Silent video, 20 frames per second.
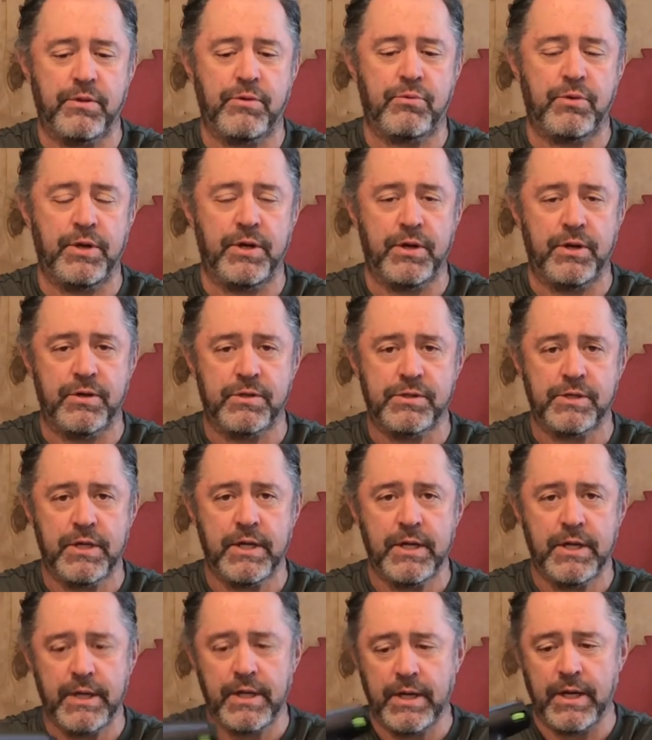3 years,
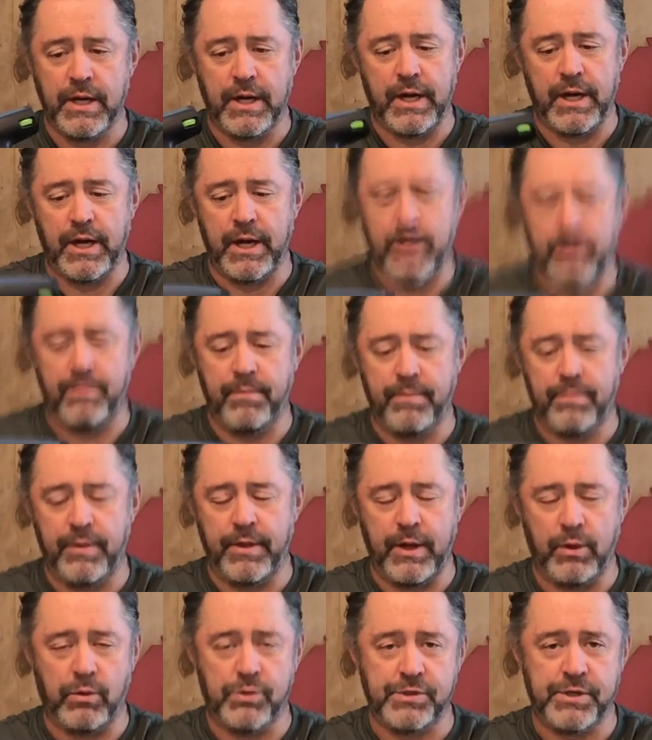
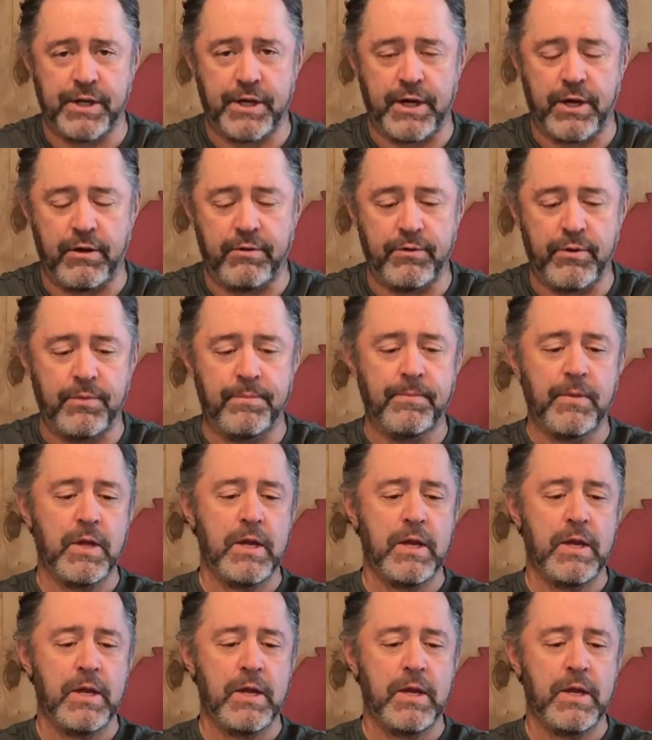they will take care of you.